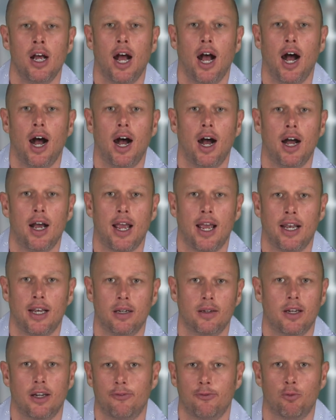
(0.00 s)

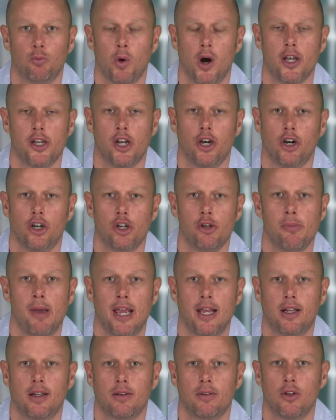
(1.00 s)
and if one year you
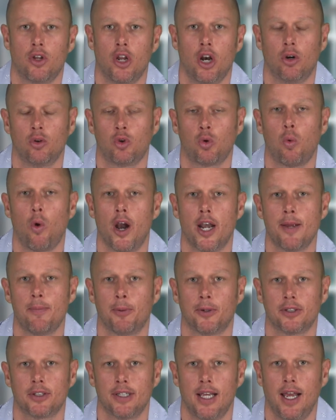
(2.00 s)
make
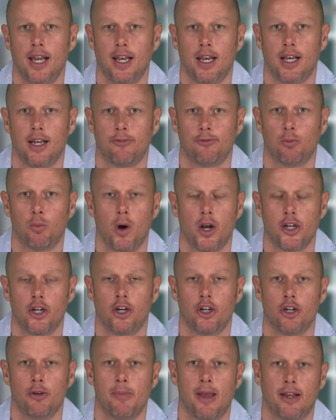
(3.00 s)
20%, and if one
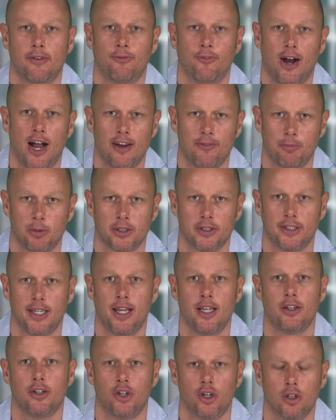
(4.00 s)
year you make
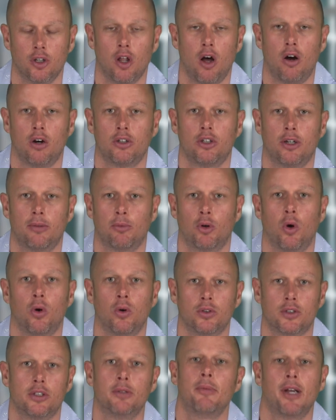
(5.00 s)
5%, your long-term
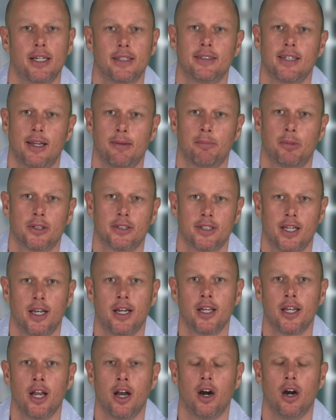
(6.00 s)
goal is to make 10%
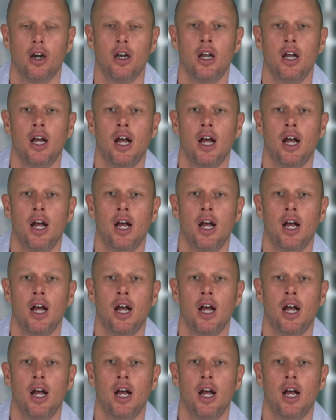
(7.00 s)
a year.